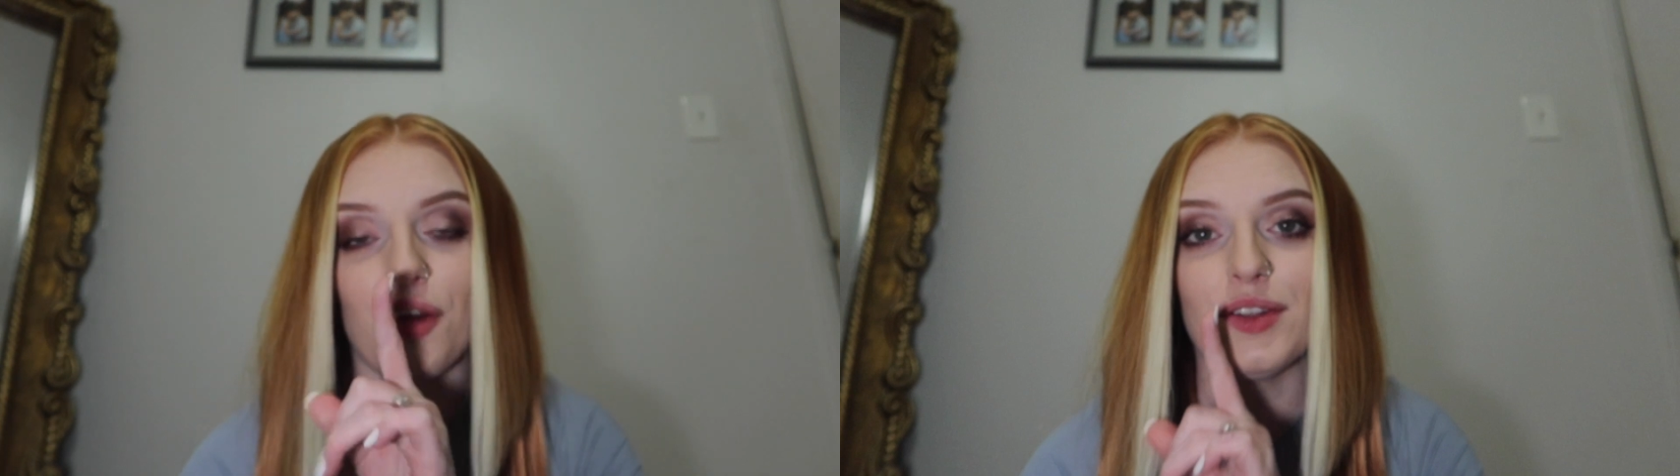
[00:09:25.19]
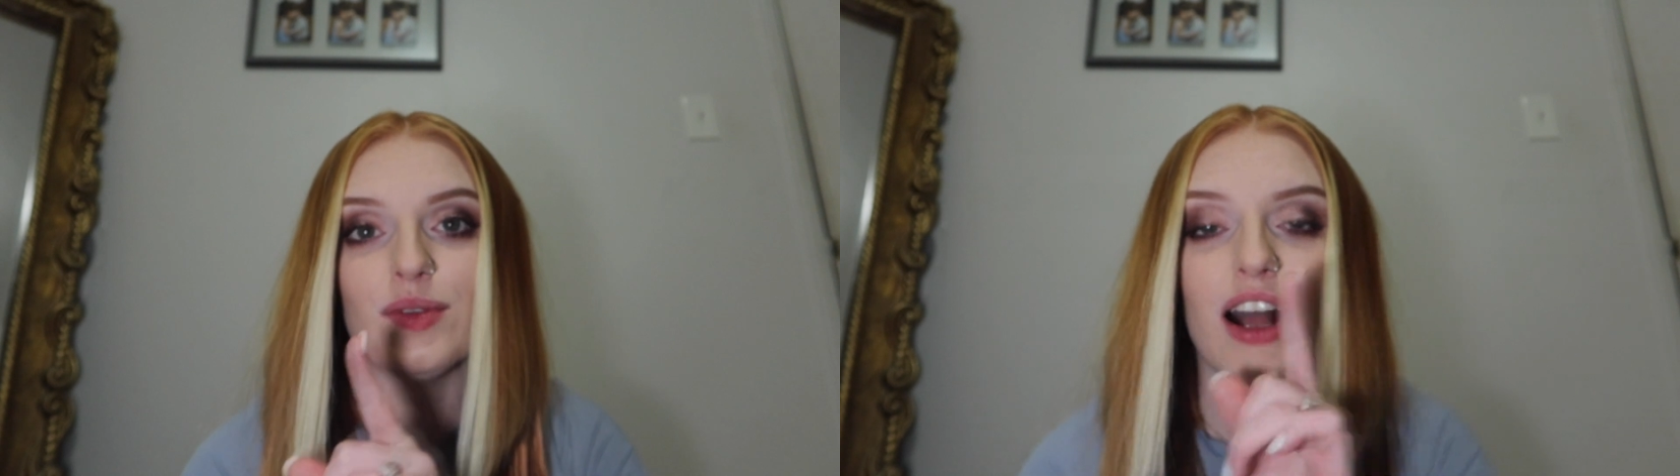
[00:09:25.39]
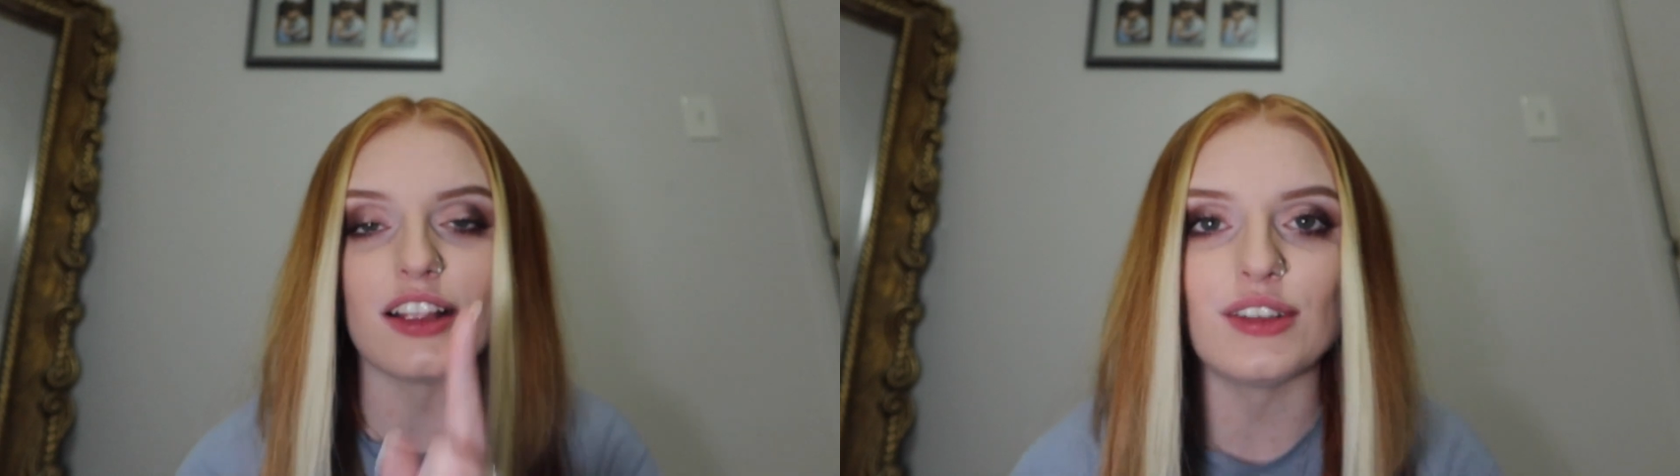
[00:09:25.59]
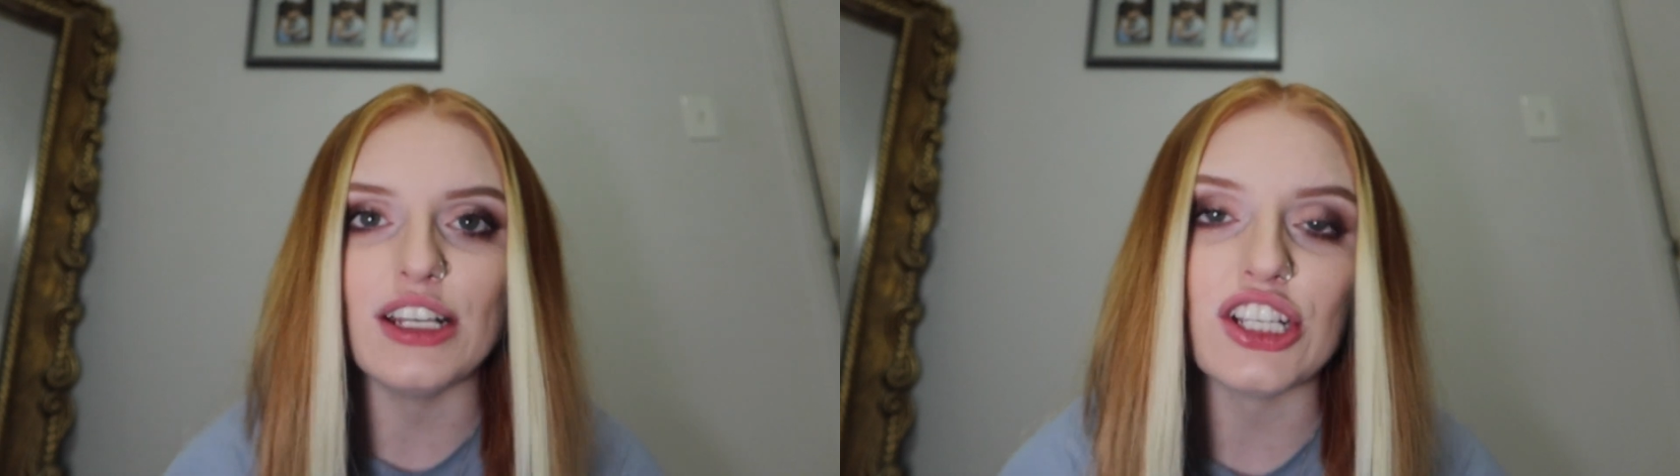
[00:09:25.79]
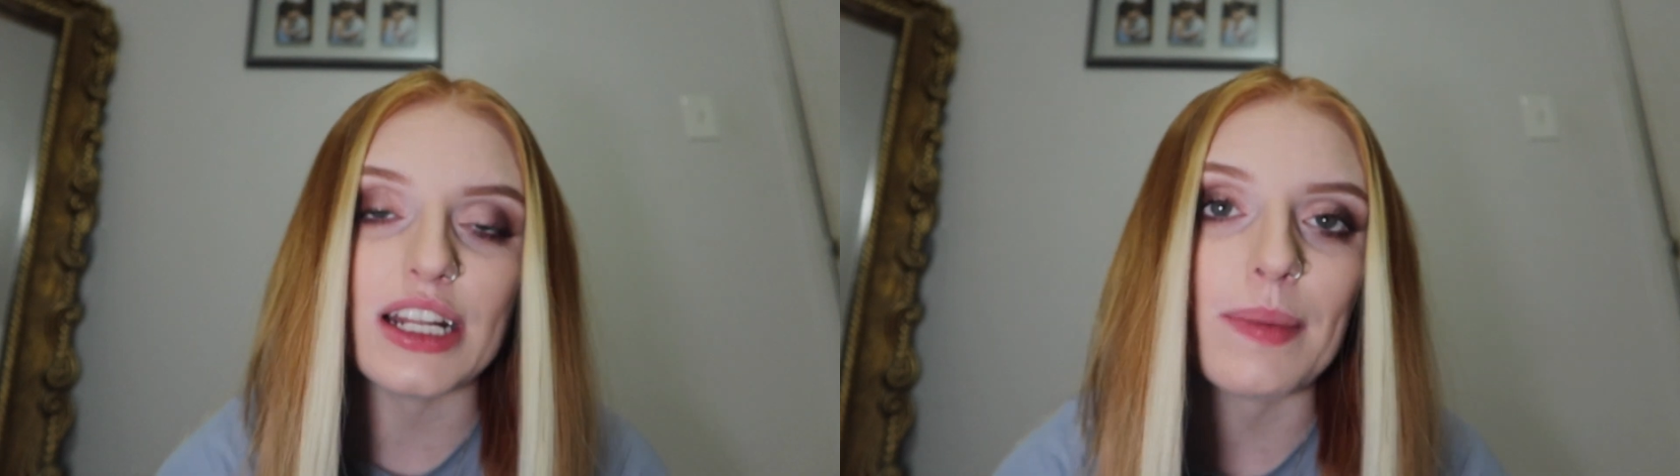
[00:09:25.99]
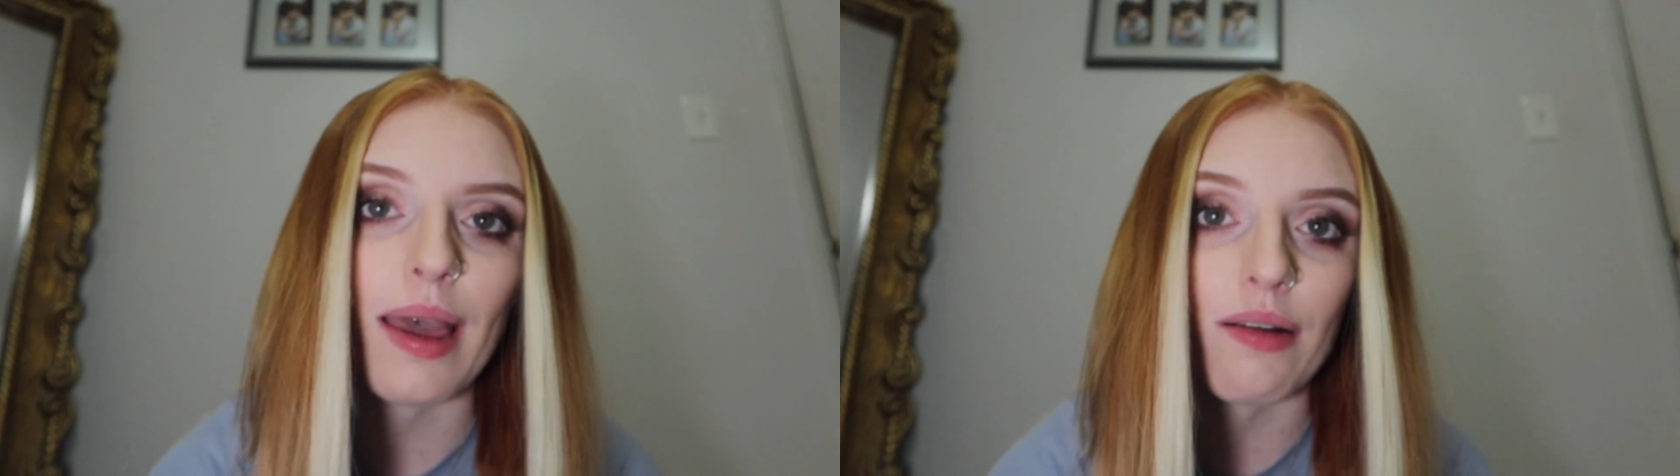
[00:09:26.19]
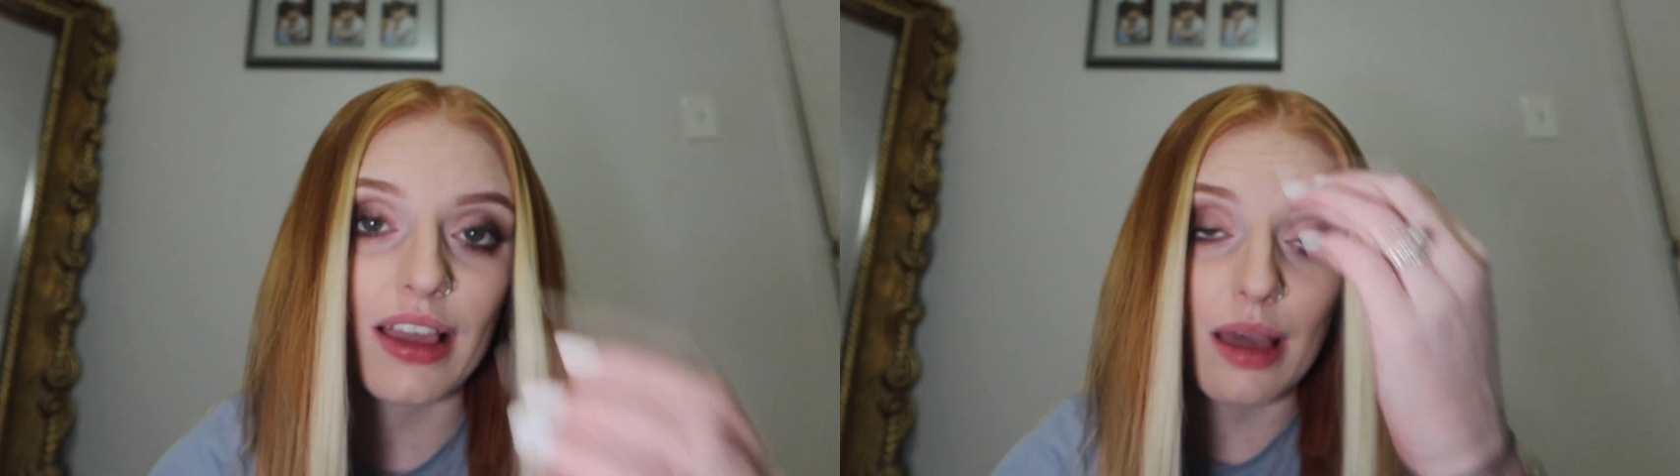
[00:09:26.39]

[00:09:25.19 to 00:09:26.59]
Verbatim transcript: I went to a consultation about,